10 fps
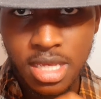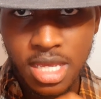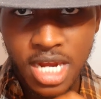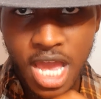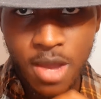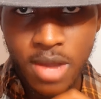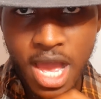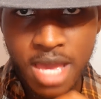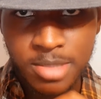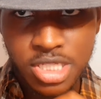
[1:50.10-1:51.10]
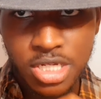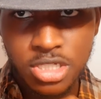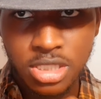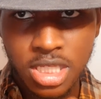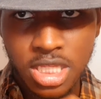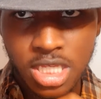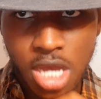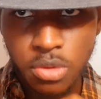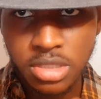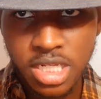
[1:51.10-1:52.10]
and how I am essentially the
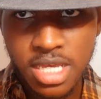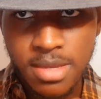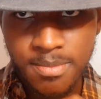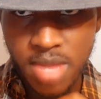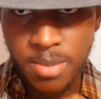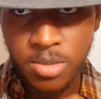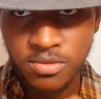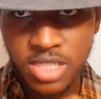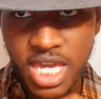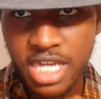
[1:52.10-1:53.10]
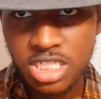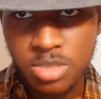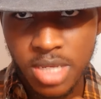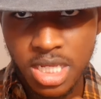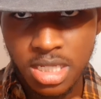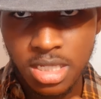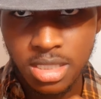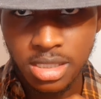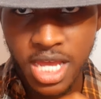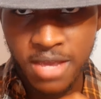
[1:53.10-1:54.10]
only member of the X-Men
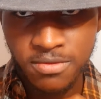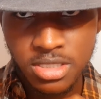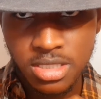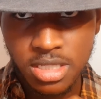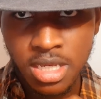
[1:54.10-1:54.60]
left.